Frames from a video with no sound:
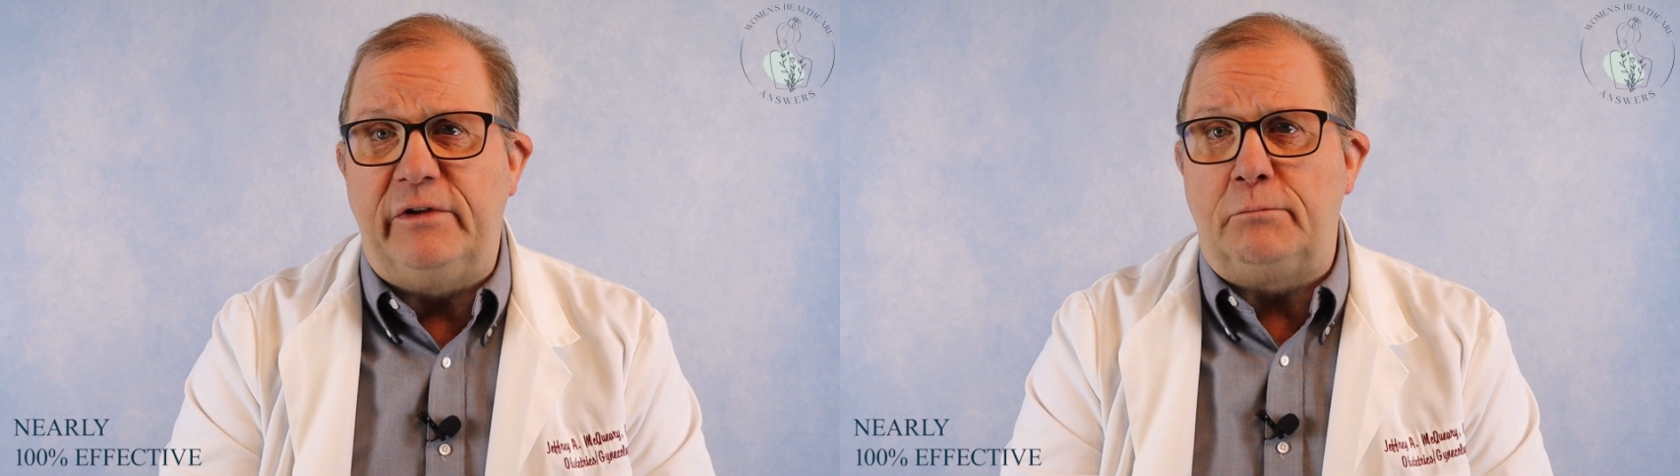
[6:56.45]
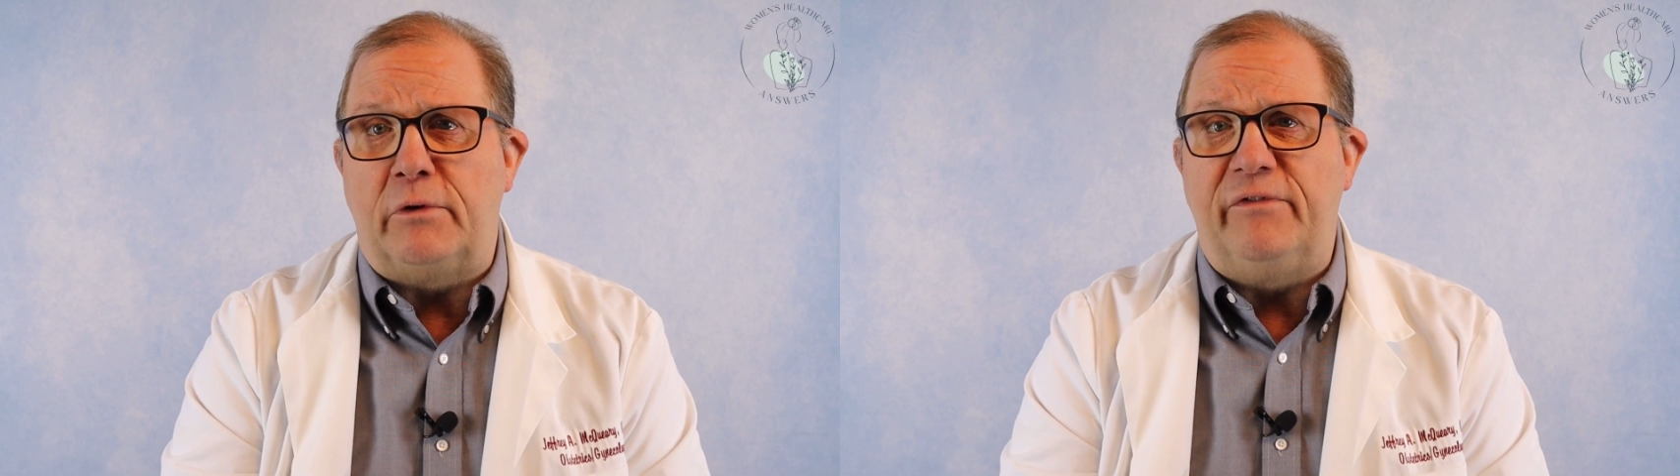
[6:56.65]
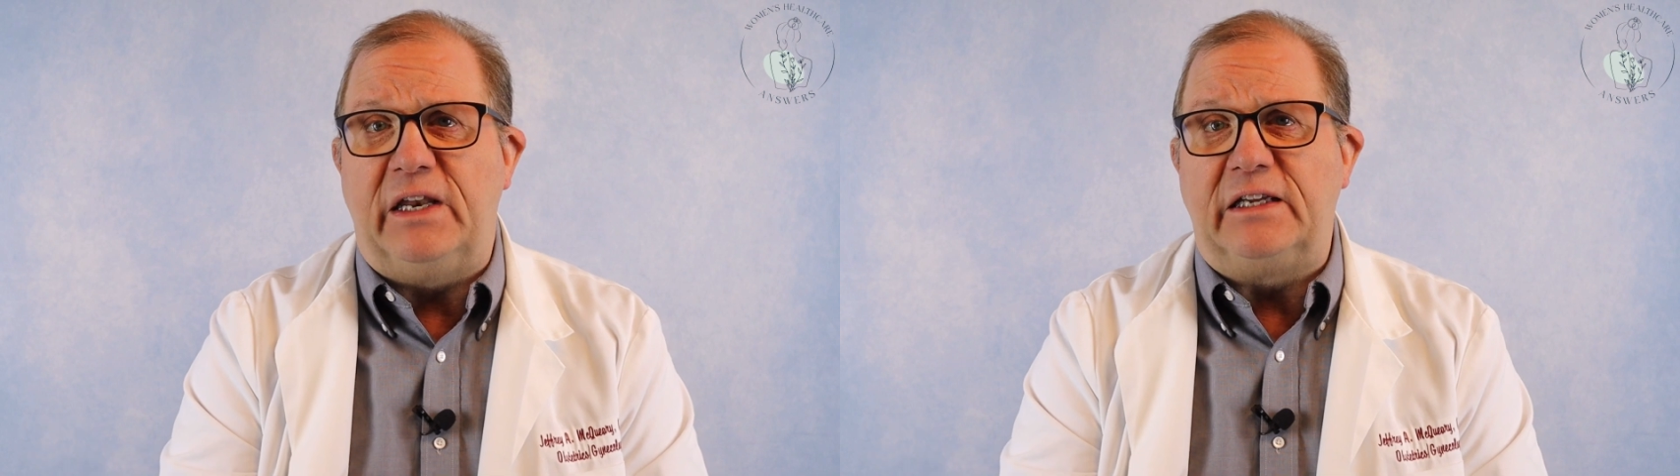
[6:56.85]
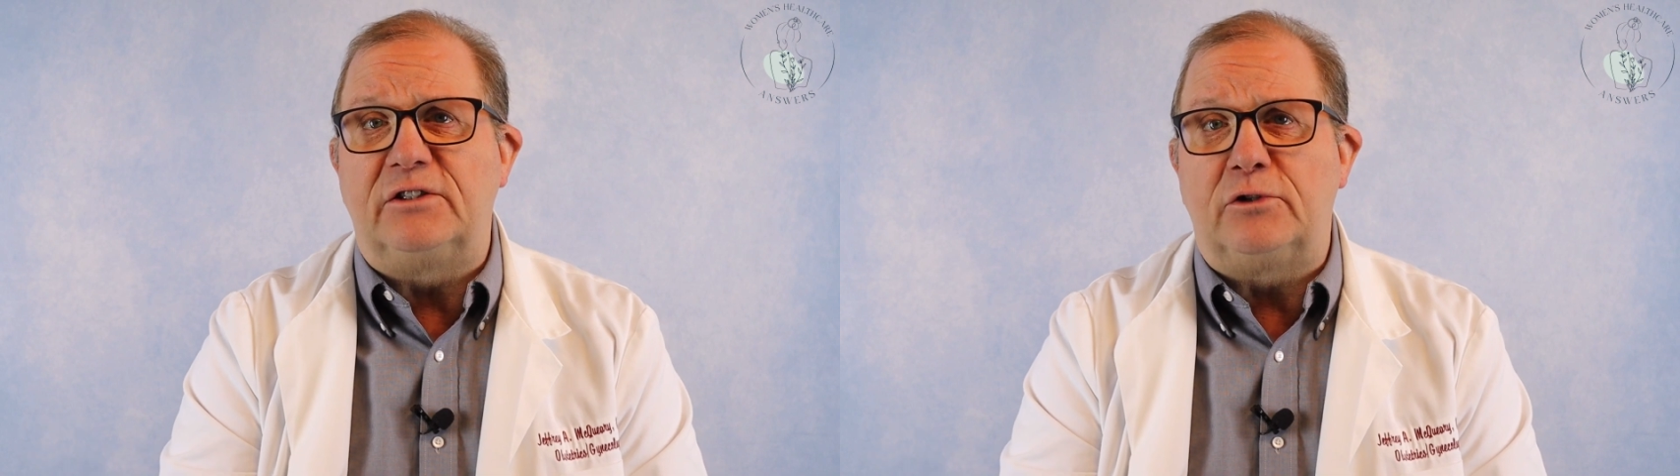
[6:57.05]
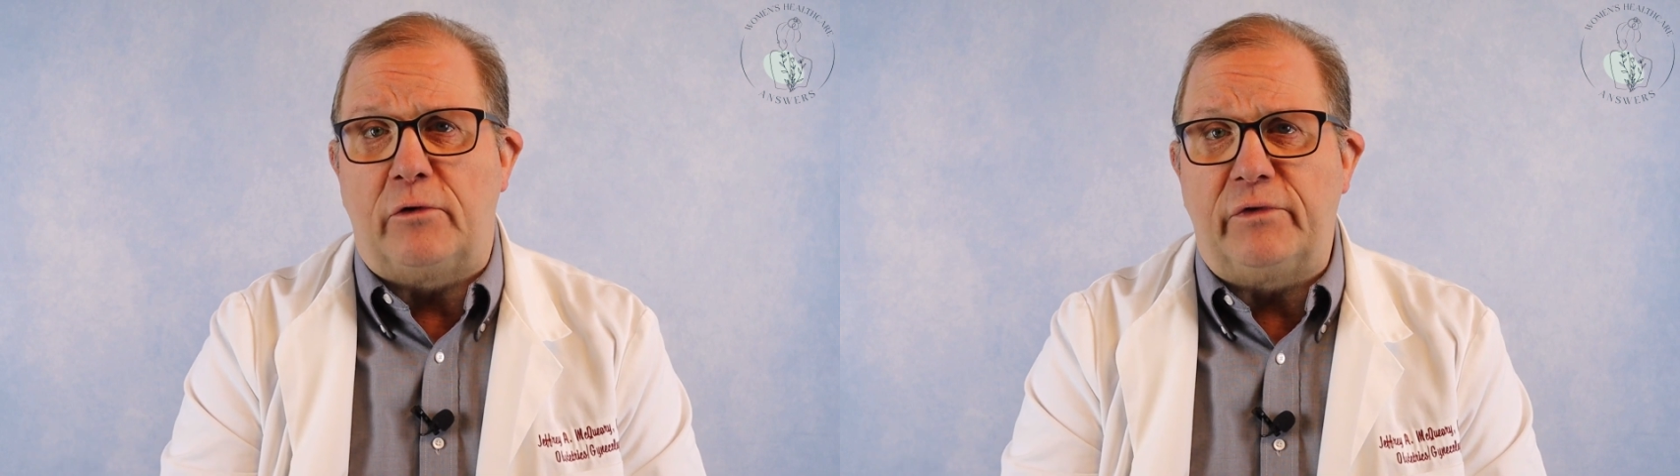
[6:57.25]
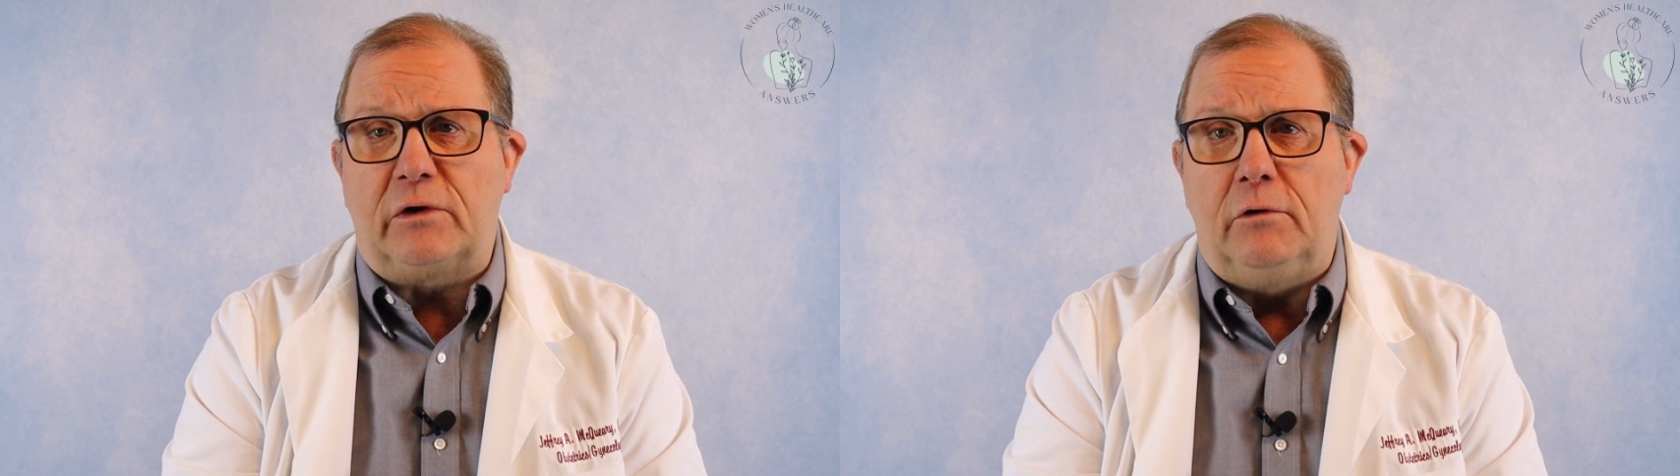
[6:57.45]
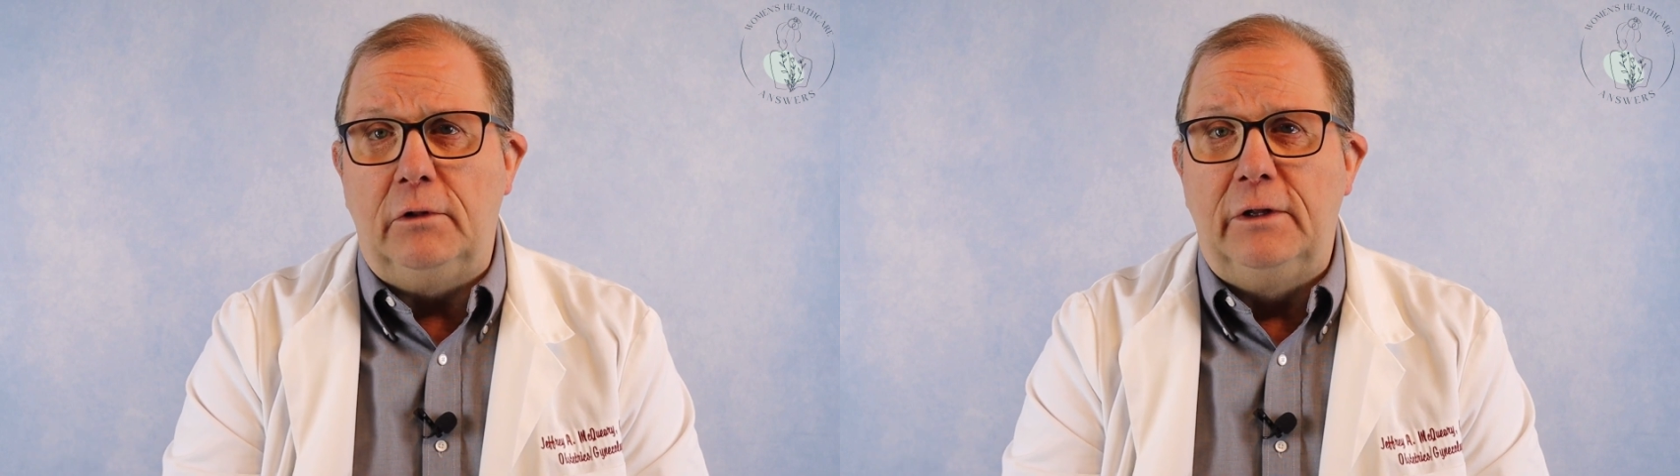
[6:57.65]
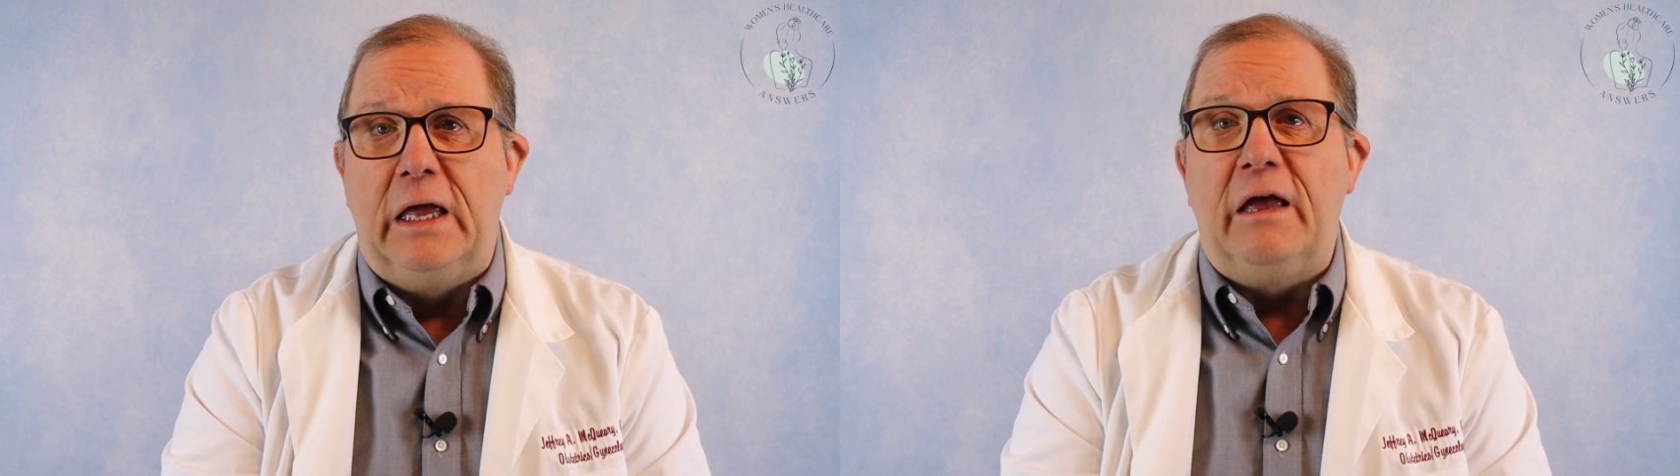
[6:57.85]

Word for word: in preventing cervical,